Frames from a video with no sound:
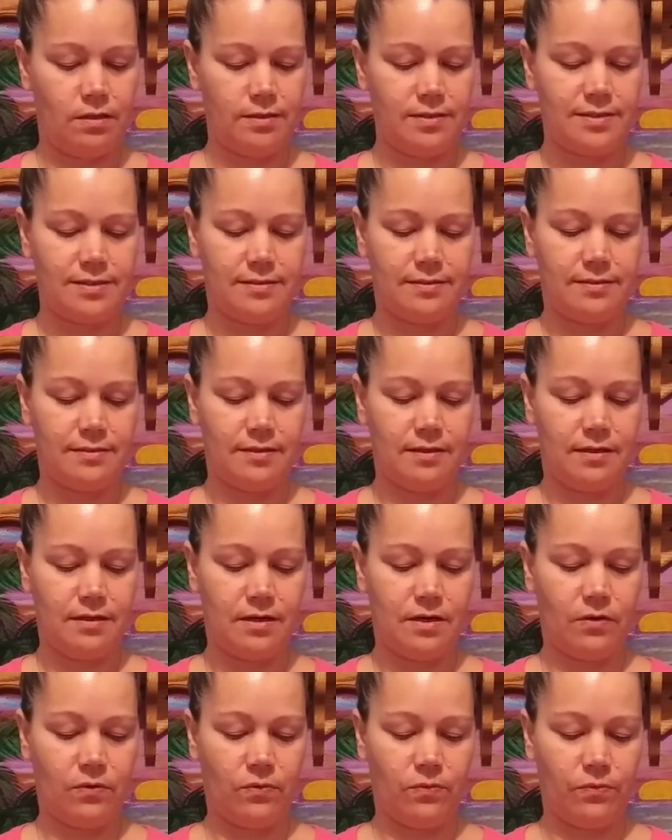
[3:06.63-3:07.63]
Let's
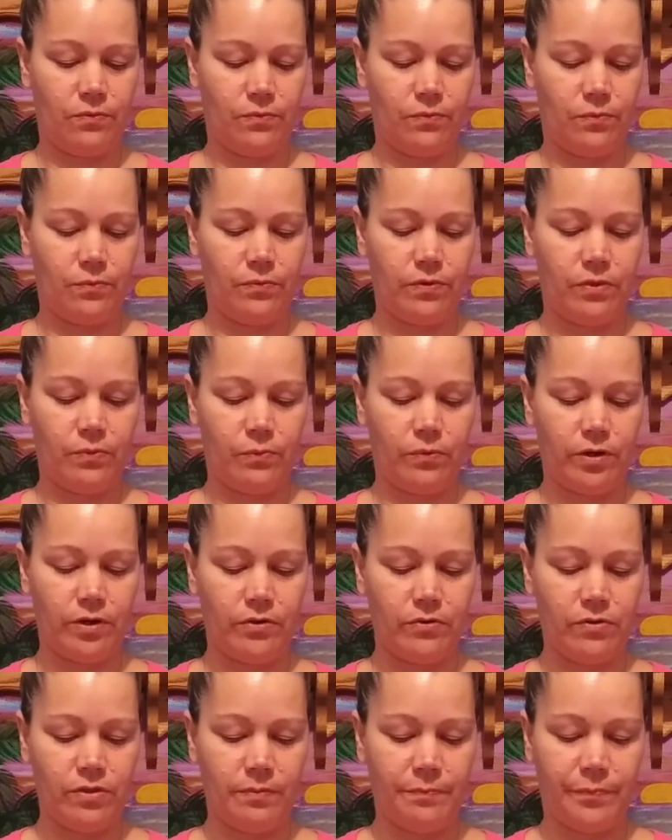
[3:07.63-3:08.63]
see, with
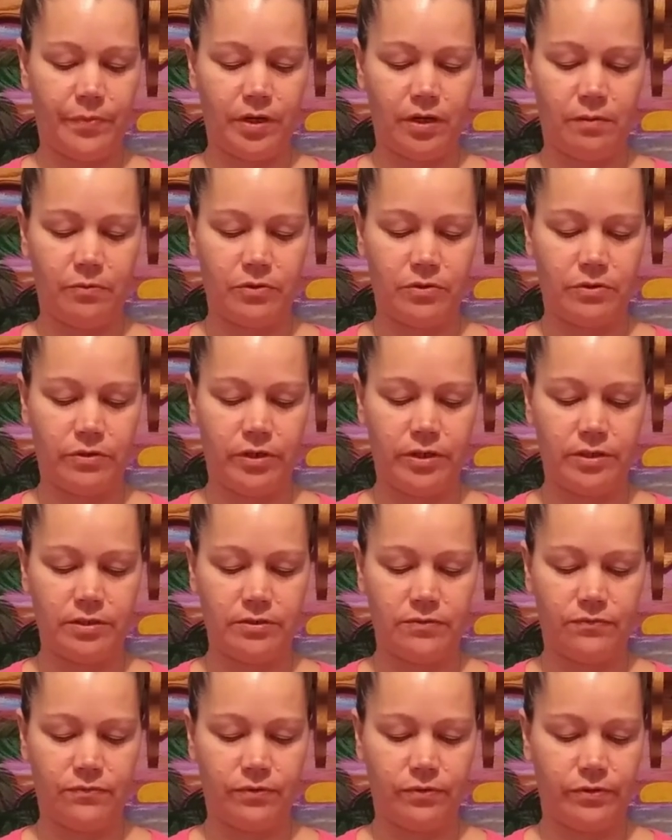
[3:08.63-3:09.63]
water the balm
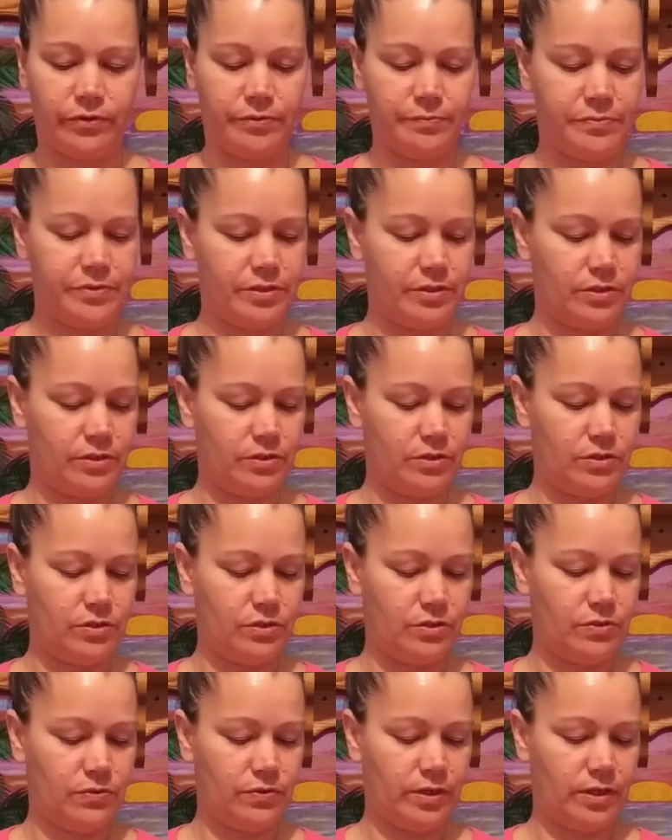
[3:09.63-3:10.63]
transforms
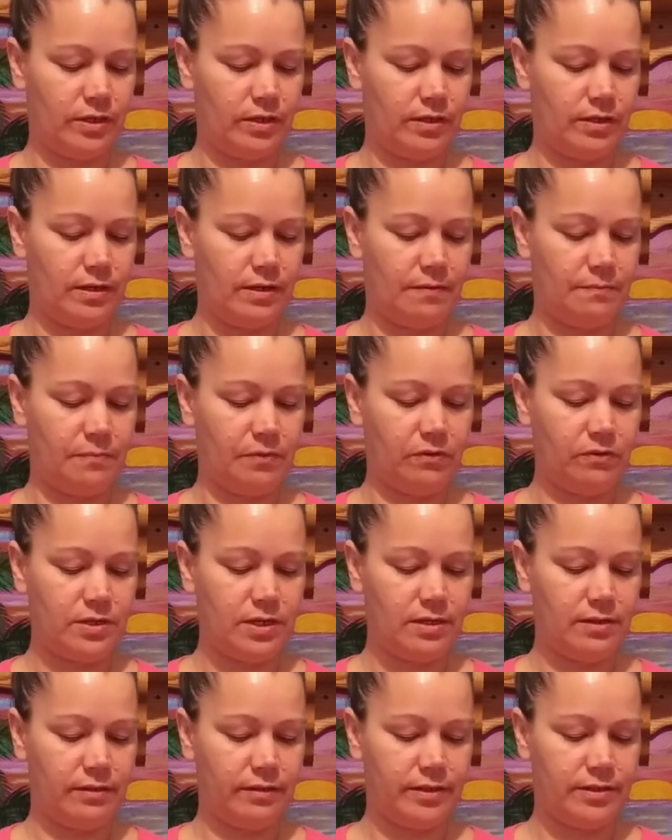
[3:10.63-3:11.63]
into a
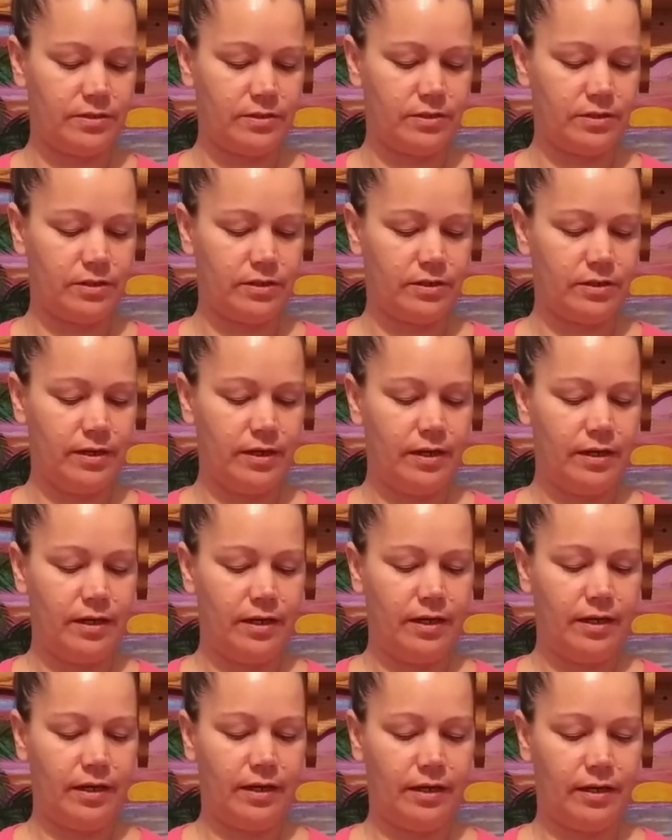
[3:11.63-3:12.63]
milky cleanser
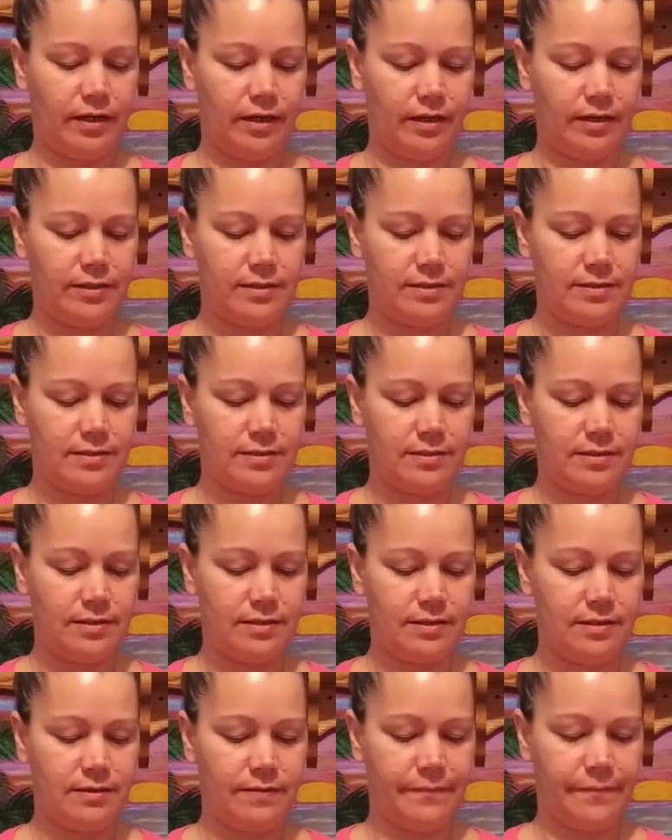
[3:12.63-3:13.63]
and I can
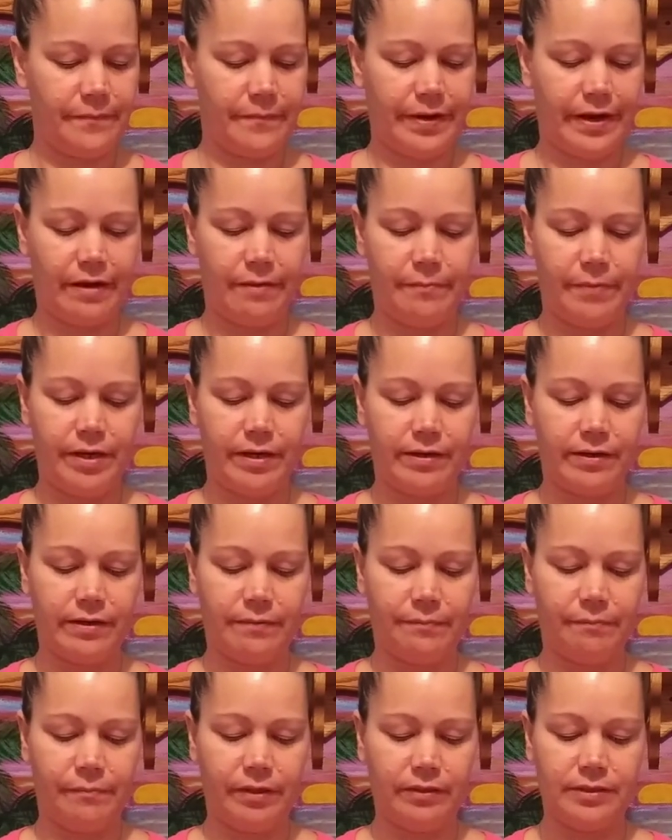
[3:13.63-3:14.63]
see my
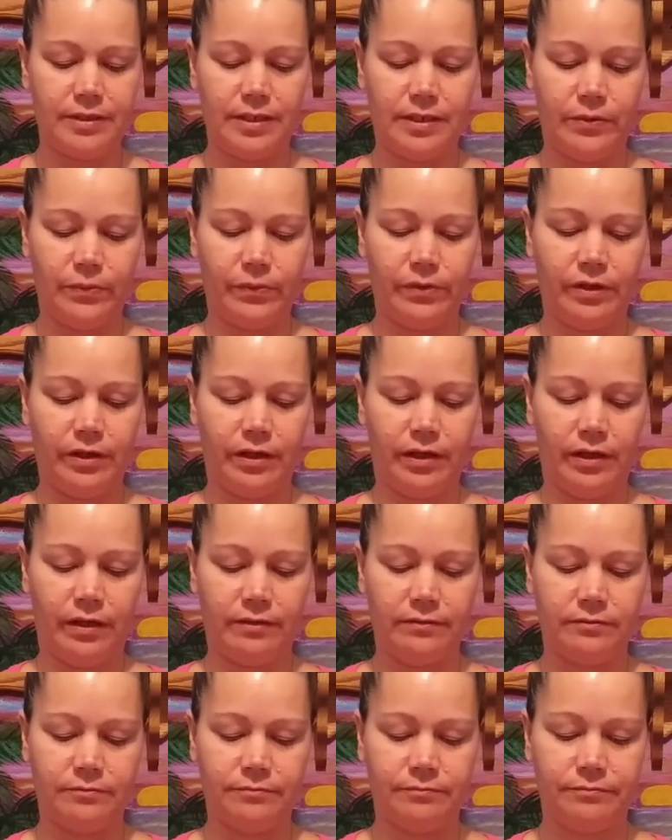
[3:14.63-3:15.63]
makeup melting
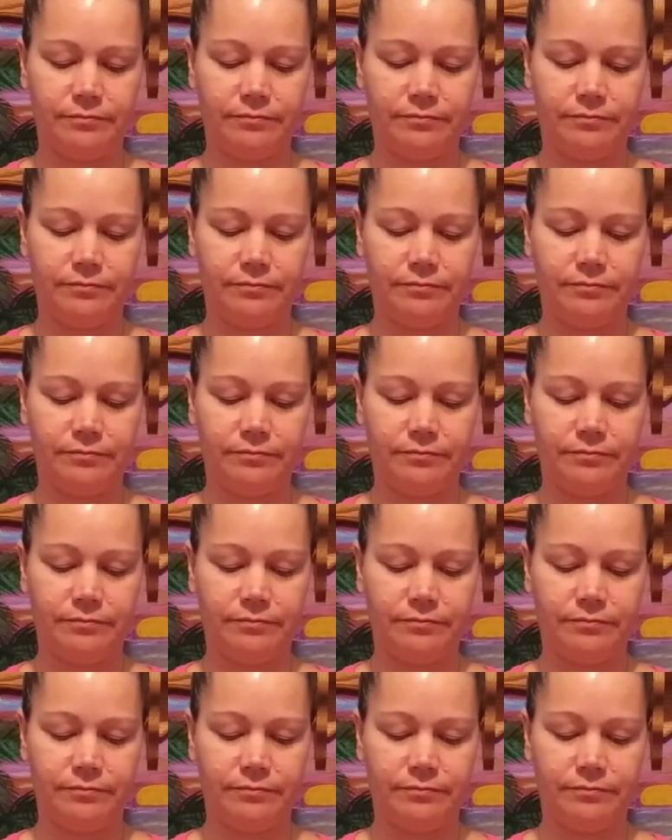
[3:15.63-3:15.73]
away.